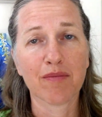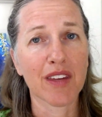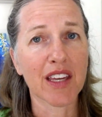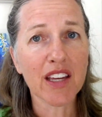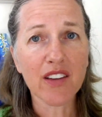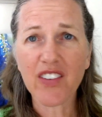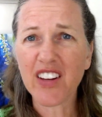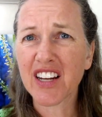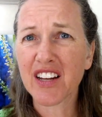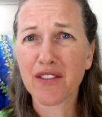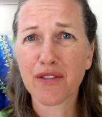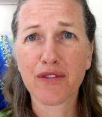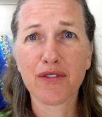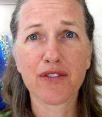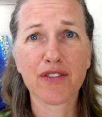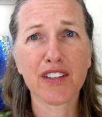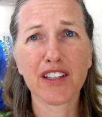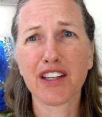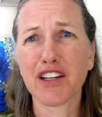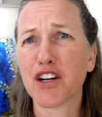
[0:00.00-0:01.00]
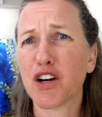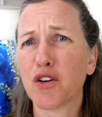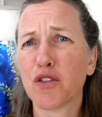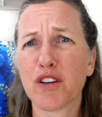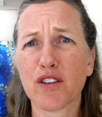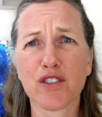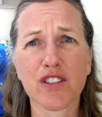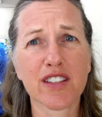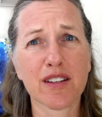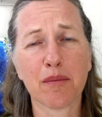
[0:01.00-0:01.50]
Even if,
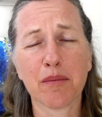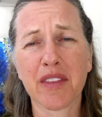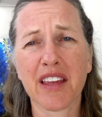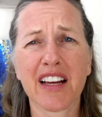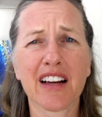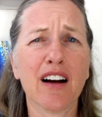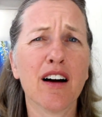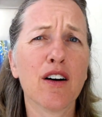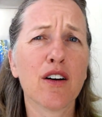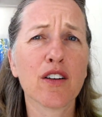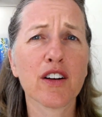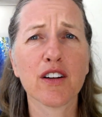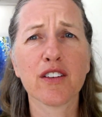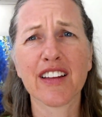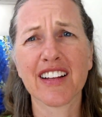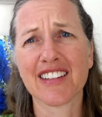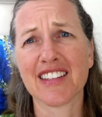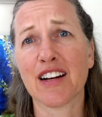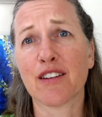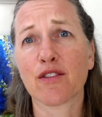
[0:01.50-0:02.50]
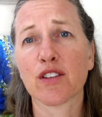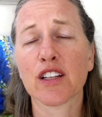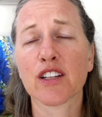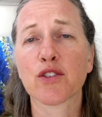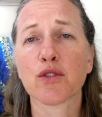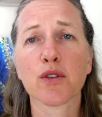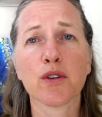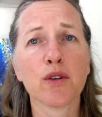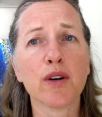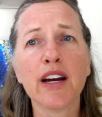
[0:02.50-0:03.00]
there's something, oh no, that's not really
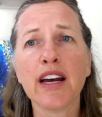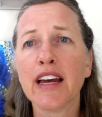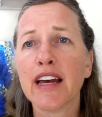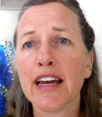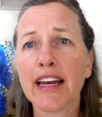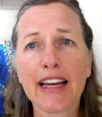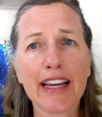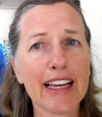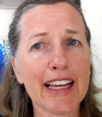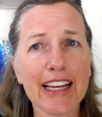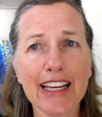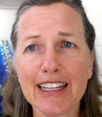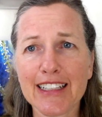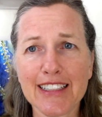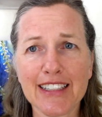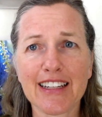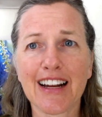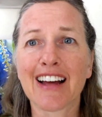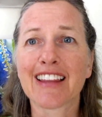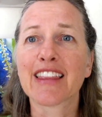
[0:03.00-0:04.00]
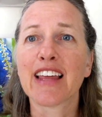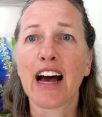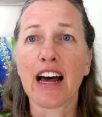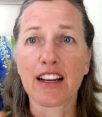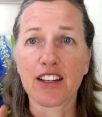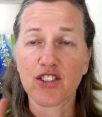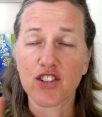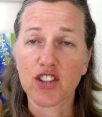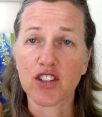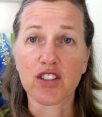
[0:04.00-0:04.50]
true. It's not
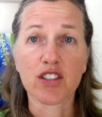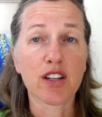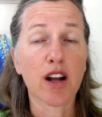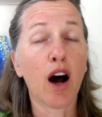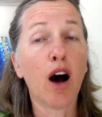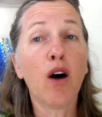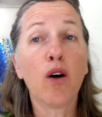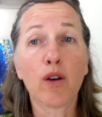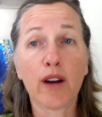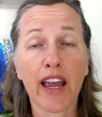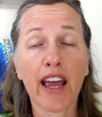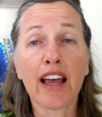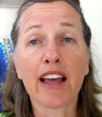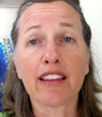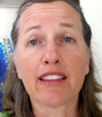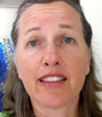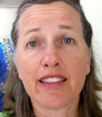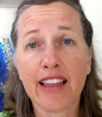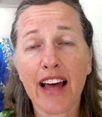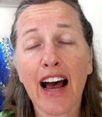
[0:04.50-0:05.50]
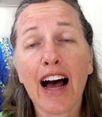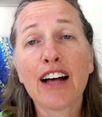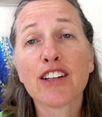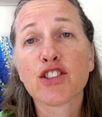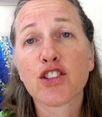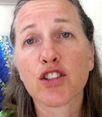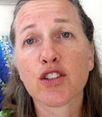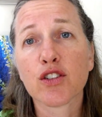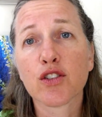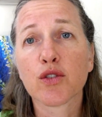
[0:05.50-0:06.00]
that. It's just, oh, okay,
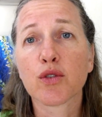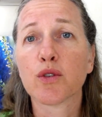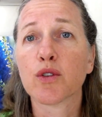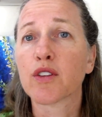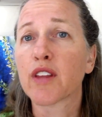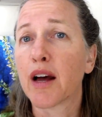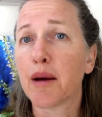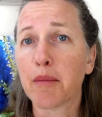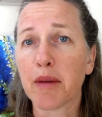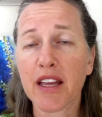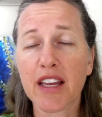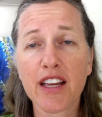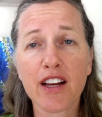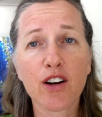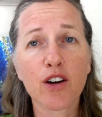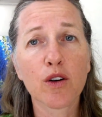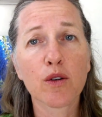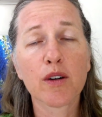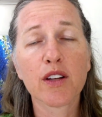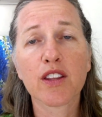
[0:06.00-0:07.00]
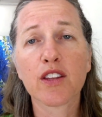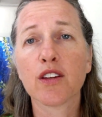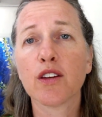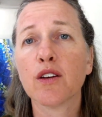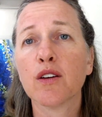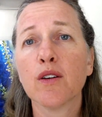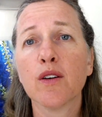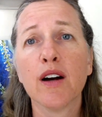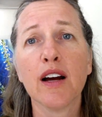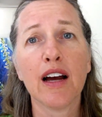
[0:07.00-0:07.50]
that's your truth. I'm here with
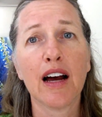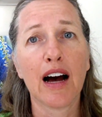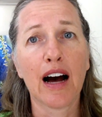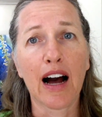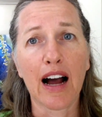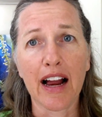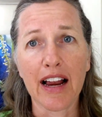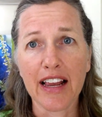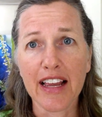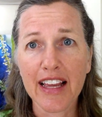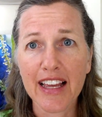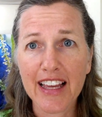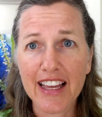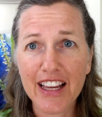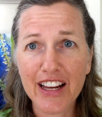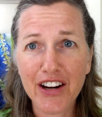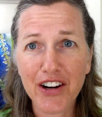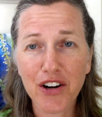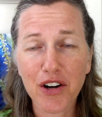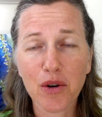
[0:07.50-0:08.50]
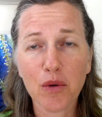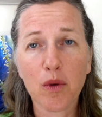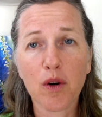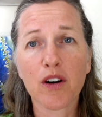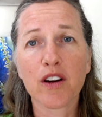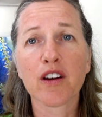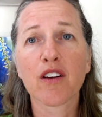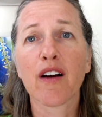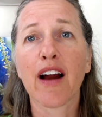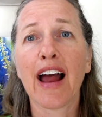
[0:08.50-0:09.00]
you. I hear
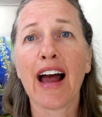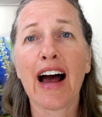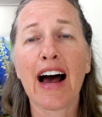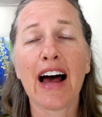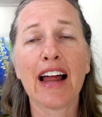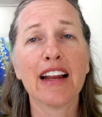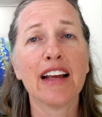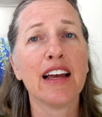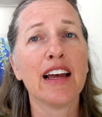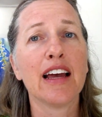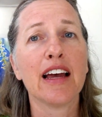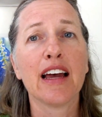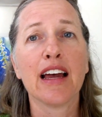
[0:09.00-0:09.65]
where you're at.